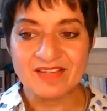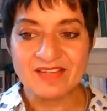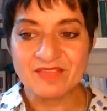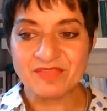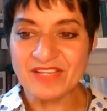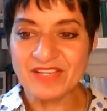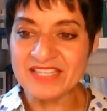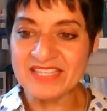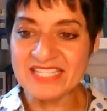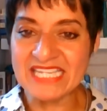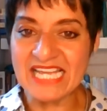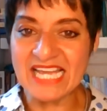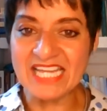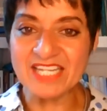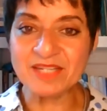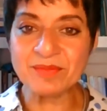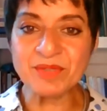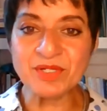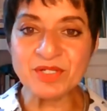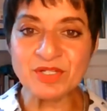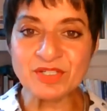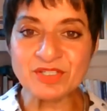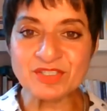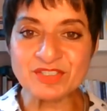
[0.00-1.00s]
fed the
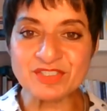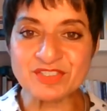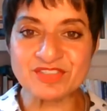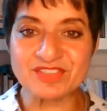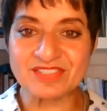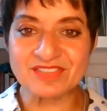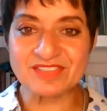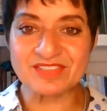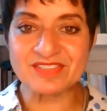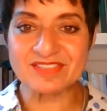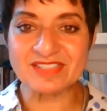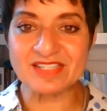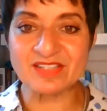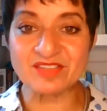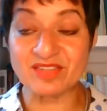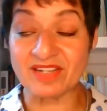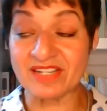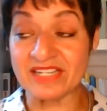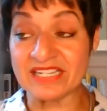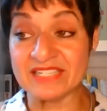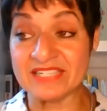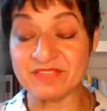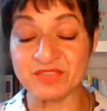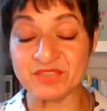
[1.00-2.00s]
animals. Sounds
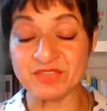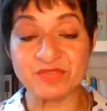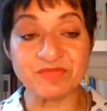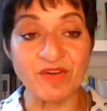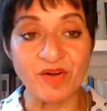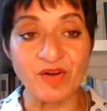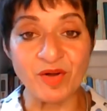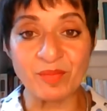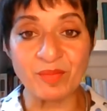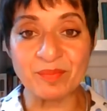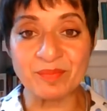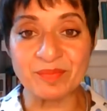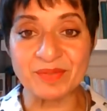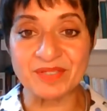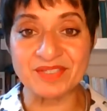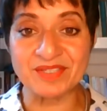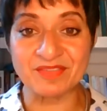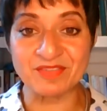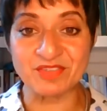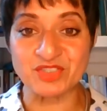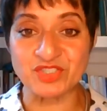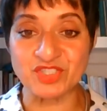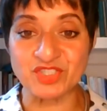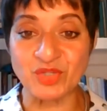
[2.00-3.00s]
like I live on a farm, but
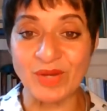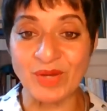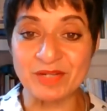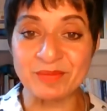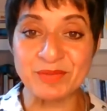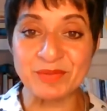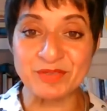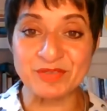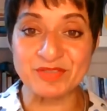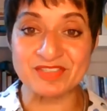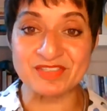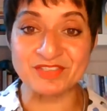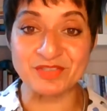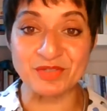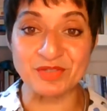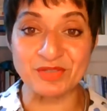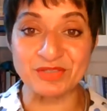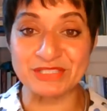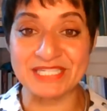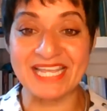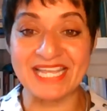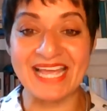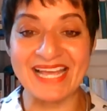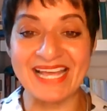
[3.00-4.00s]
I've got two animals, a dog
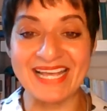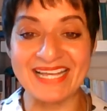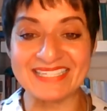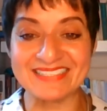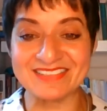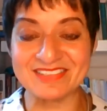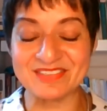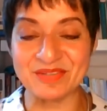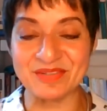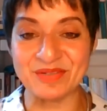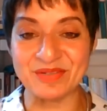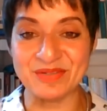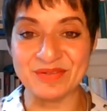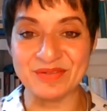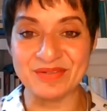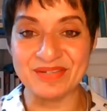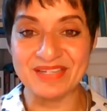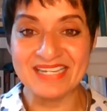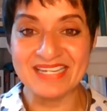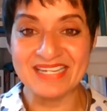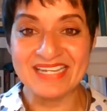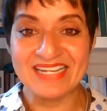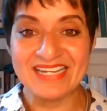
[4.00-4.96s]
and a cat. So,